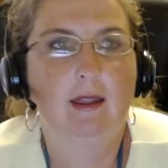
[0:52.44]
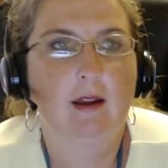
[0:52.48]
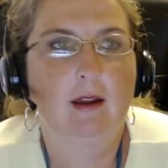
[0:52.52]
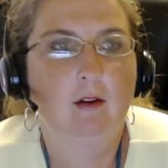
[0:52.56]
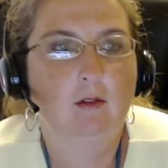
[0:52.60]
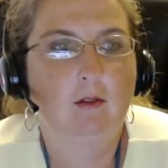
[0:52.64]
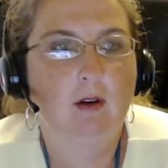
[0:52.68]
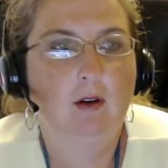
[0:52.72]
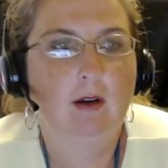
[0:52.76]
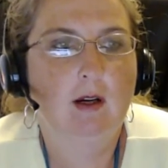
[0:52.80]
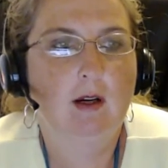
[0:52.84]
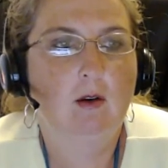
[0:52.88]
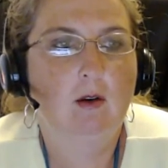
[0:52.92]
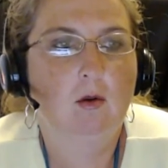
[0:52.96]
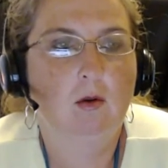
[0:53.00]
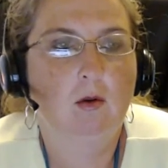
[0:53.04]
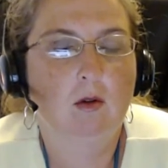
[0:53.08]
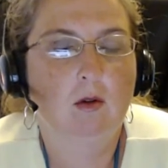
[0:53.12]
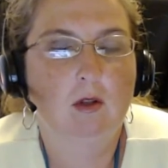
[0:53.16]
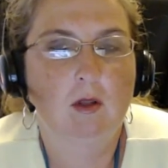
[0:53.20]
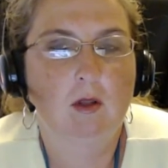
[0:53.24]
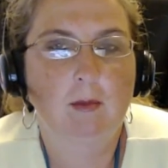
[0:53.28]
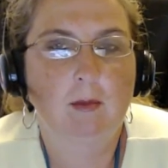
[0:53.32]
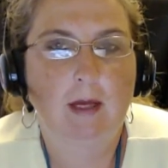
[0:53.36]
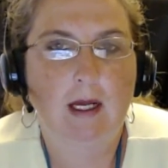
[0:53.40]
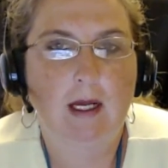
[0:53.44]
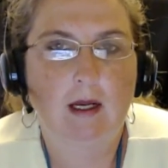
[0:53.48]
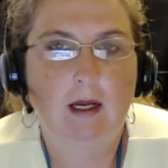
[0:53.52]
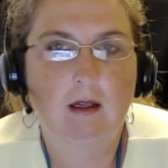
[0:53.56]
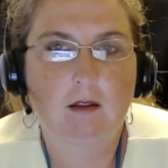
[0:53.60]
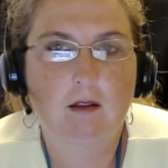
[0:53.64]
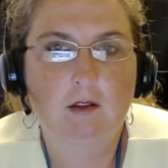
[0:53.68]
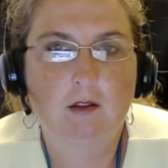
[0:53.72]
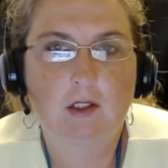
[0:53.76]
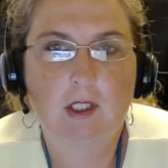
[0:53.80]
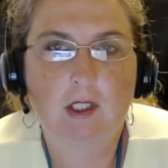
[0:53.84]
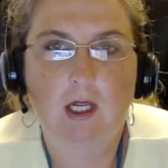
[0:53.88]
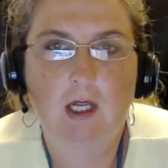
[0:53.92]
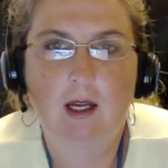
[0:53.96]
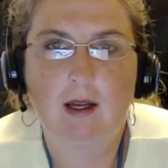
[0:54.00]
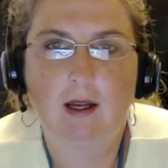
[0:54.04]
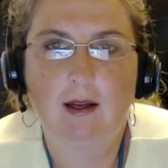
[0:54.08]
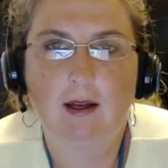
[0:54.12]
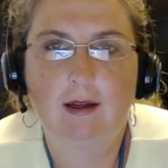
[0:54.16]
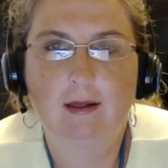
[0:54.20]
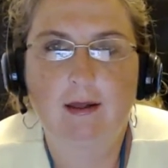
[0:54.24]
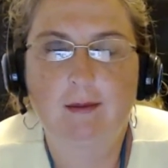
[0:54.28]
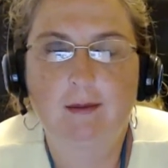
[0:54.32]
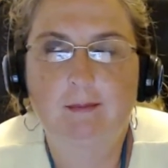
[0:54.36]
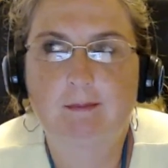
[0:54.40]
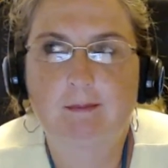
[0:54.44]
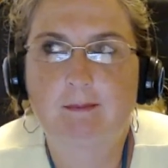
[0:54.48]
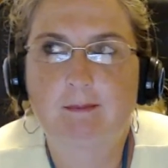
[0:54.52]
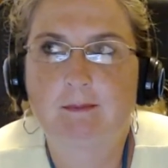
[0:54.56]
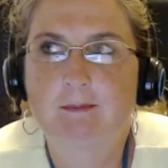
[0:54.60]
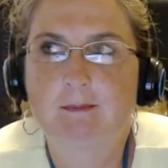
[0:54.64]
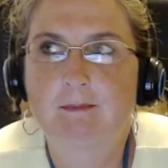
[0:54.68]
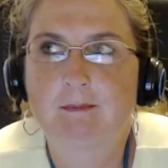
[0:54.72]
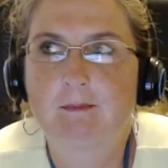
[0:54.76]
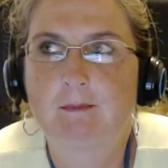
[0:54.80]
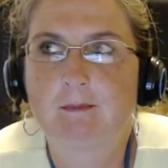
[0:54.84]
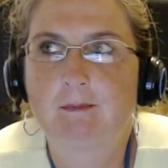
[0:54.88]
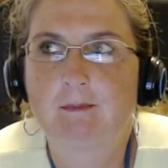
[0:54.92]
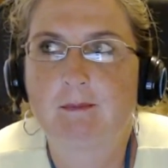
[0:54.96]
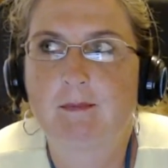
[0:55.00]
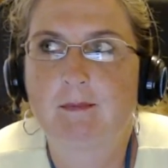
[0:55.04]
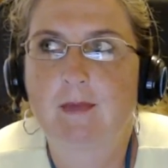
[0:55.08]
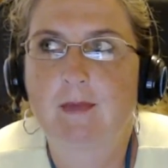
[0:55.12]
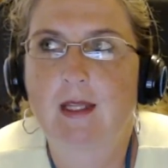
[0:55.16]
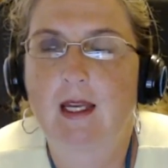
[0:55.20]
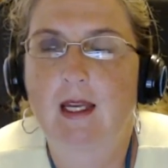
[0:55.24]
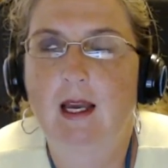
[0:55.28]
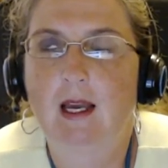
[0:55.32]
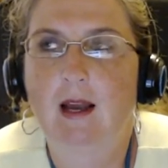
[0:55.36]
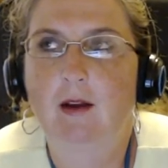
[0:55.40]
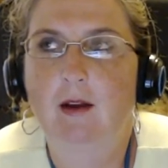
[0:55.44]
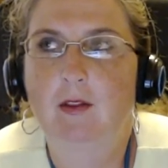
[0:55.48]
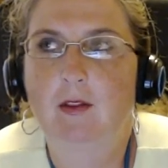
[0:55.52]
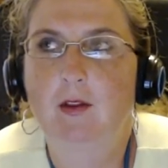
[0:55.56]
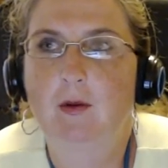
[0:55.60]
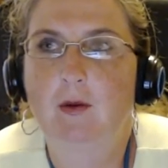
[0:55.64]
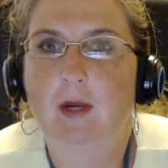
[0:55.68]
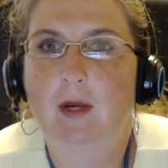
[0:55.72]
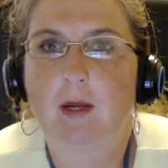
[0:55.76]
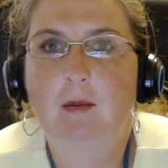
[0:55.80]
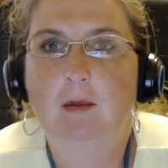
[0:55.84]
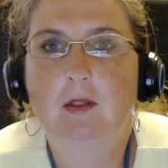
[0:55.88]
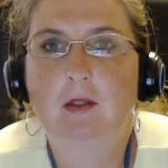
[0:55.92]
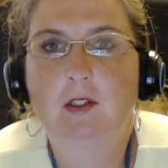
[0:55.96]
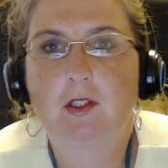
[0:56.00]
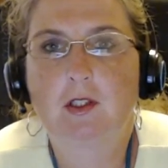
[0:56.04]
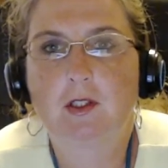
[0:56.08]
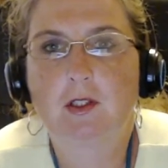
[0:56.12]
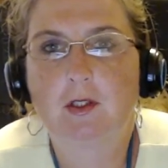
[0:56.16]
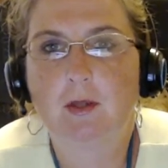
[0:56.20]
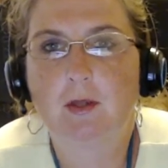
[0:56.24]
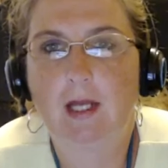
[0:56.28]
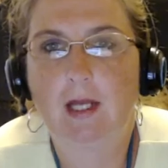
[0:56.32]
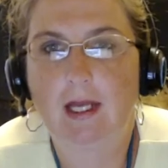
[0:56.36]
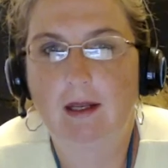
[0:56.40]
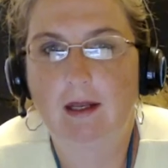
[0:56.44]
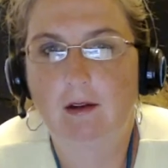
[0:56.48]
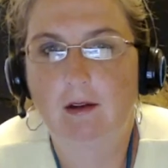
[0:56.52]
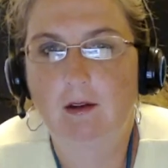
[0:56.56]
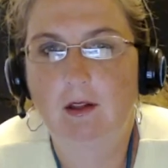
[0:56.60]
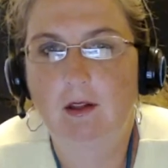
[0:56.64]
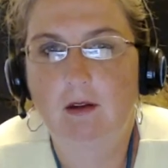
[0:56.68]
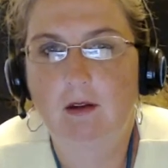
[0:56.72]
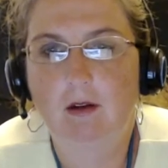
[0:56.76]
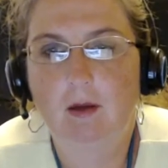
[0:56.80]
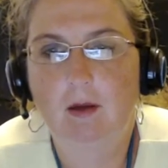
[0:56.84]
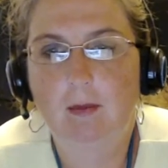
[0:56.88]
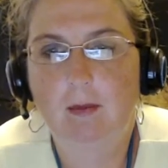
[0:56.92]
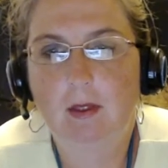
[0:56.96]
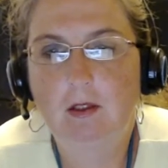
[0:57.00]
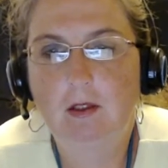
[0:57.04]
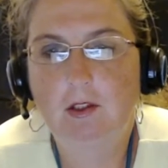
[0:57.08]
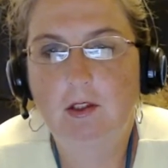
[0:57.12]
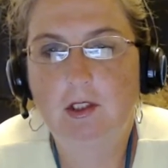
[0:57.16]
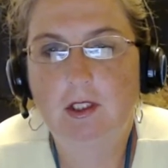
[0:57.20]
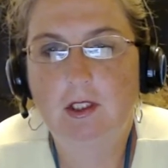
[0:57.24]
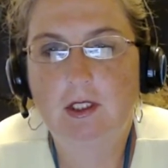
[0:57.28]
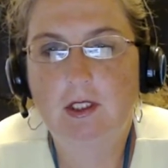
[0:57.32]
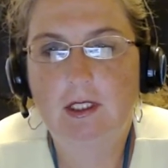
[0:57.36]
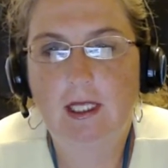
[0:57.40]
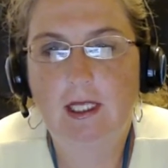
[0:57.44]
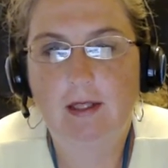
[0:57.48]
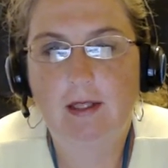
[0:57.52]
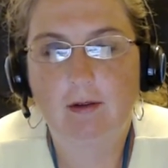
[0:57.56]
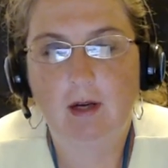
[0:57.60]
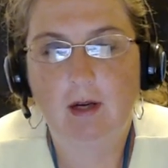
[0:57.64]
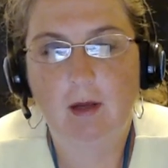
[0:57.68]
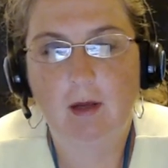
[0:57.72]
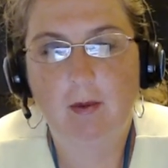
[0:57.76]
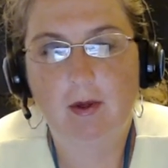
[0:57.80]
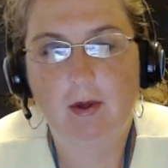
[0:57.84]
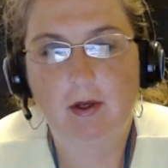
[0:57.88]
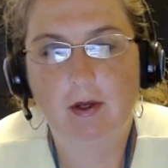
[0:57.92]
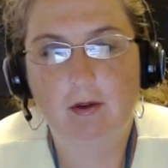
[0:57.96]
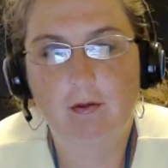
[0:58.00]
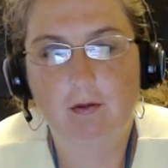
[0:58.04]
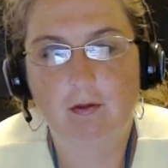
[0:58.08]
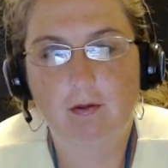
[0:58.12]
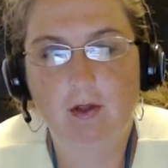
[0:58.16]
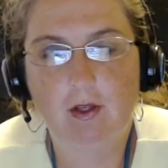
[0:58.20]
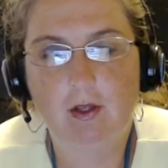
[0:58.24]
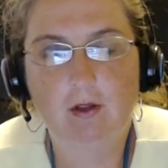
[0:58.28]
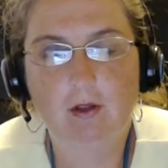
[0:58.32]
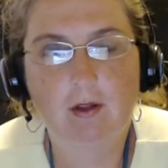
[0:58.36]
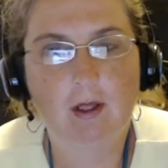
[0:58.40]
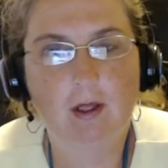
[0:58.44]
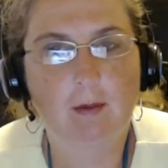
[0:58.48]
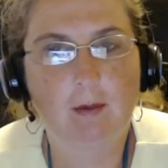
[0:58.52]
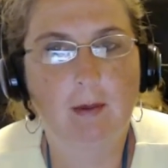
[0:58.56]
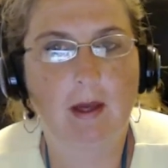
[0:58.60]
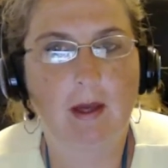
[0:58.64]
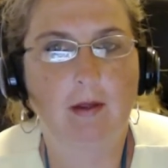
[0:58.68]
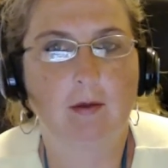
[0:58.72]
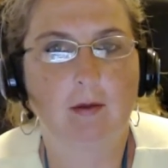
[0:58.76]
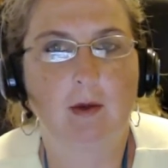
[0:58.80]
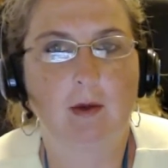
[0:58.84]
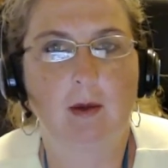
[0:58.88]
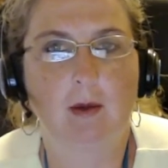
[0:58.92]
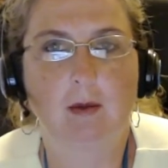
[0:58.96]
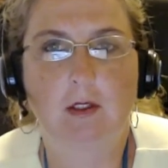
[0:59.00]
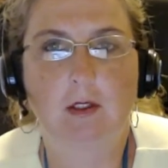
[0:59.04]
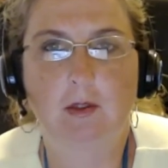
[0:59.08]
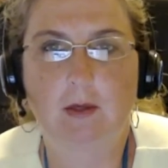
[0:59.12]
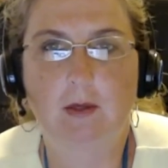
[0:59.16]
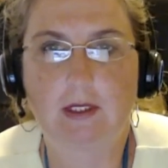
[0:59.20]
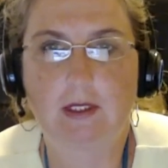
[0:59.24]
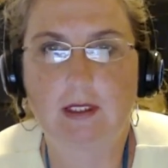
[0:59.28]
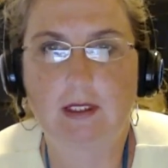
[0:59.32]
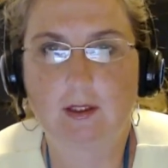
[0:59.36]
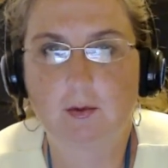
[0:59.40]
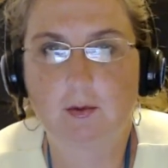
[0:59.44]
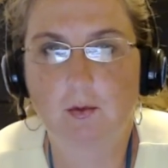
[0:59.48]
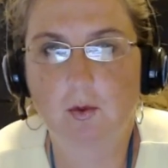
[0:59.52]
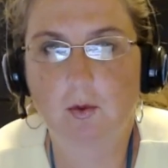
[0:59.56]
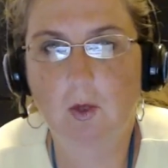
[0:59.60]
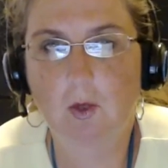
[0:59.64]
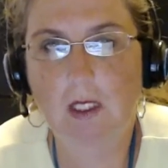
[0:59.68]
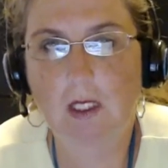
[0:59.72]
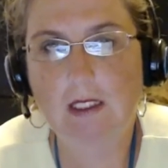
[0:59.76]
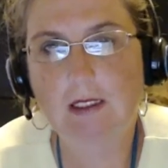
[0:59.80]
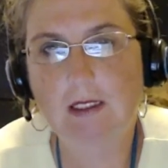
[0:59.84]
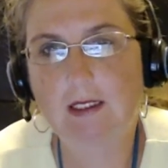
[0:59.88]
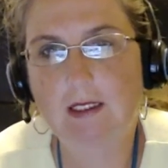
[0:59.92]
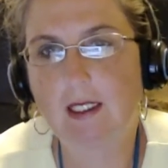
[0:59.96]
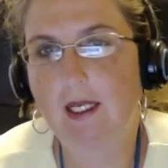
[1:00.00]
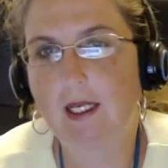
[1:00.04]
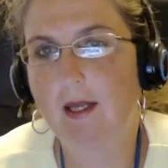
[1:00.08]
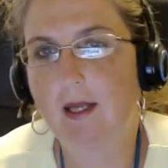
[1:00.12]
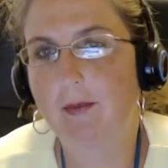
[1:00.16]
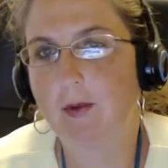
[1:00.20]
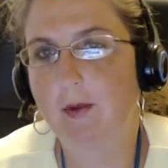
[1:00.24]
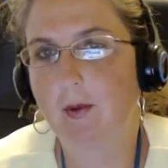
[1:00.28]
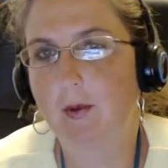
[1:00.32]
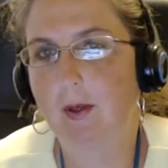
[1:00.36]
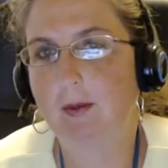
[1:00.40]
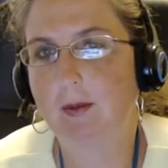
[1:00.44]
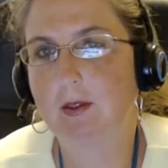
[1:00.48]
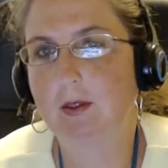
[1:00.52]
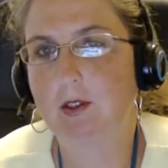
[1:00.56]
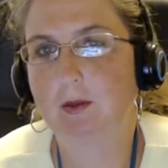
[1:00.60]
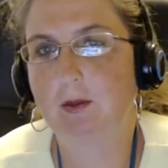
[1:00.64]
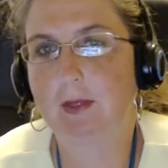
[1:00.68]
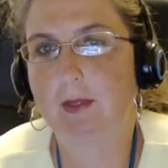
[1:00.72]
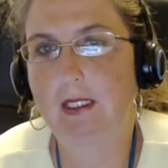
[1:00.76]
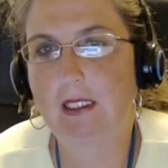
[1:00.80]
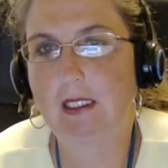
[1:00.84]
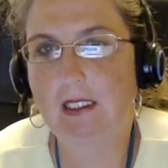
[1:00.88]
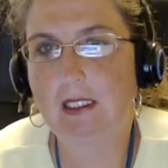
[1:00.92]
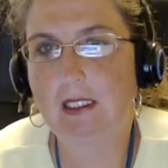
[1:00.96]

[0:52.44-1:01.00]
They're very cool about how they're able to handle their emotions, how they're able to feel them, how they're able to express them. They're able to